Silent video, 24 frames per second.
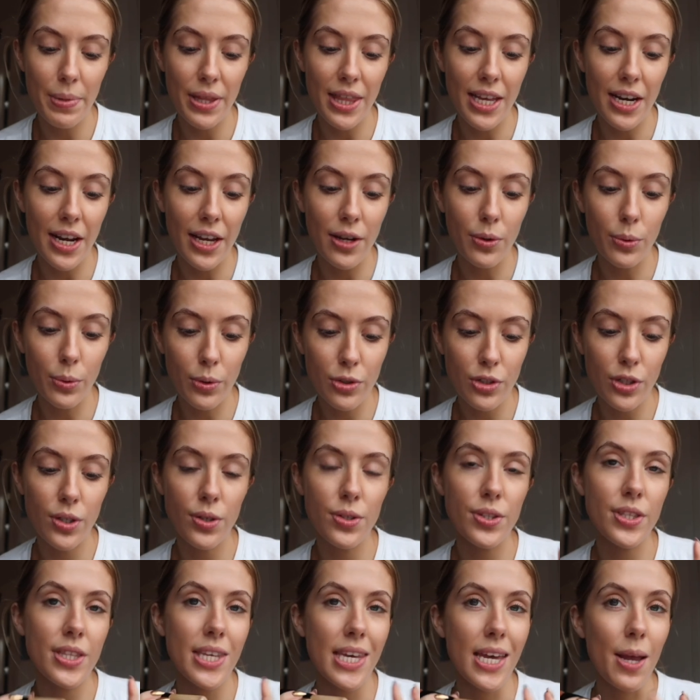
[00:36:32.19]
but then I also
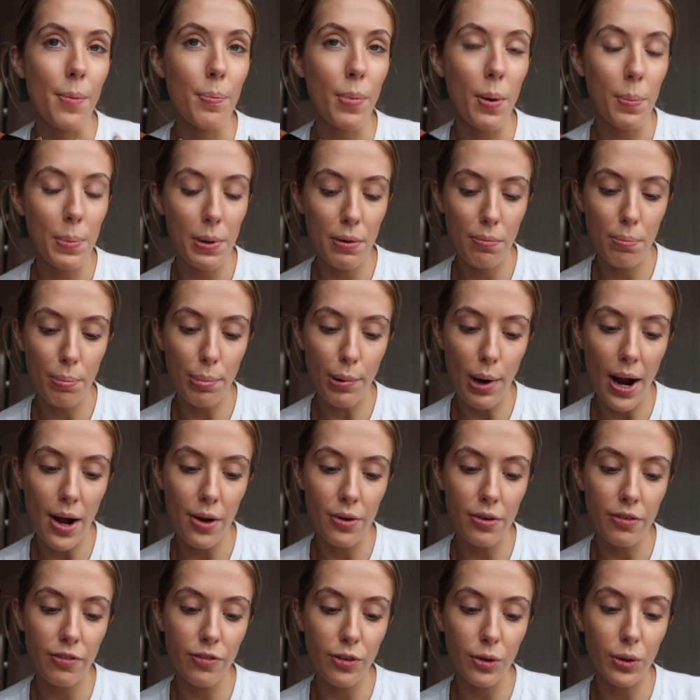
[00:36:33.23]
use the Bobbi
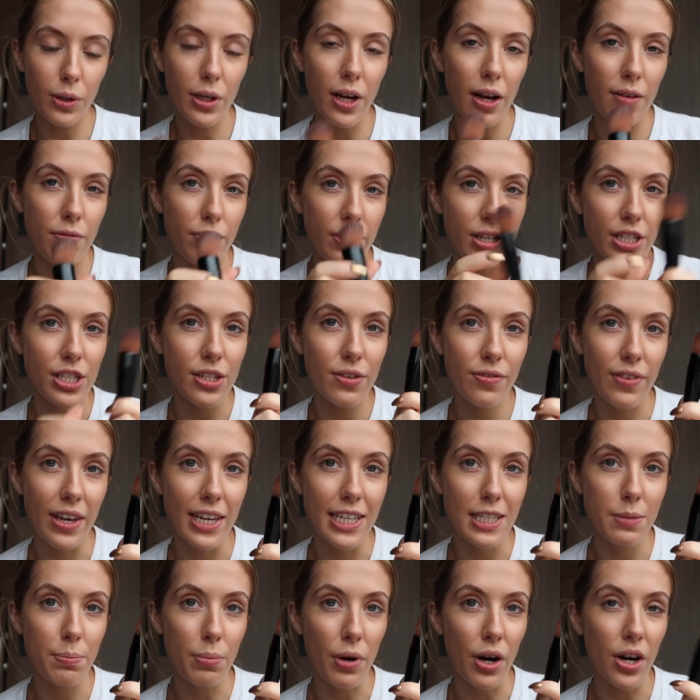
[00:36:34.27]
Brown Full Coverage
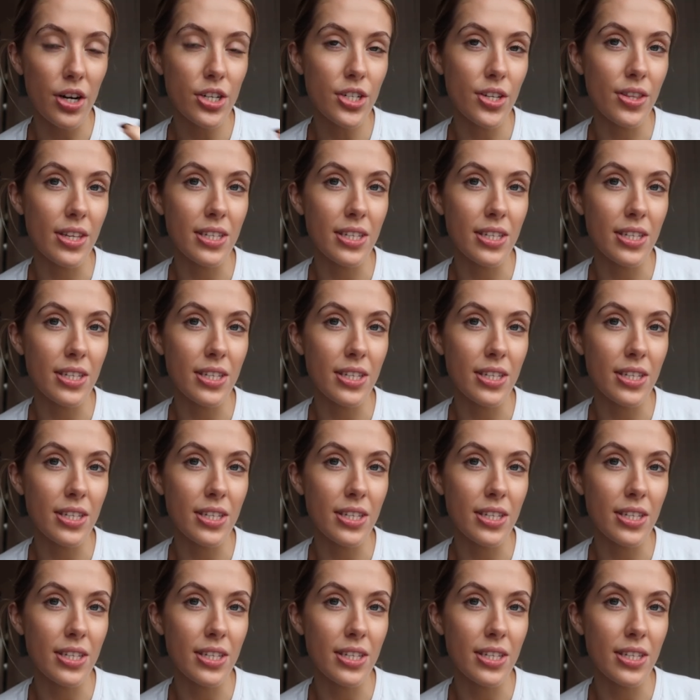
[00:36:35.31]
Face Brush.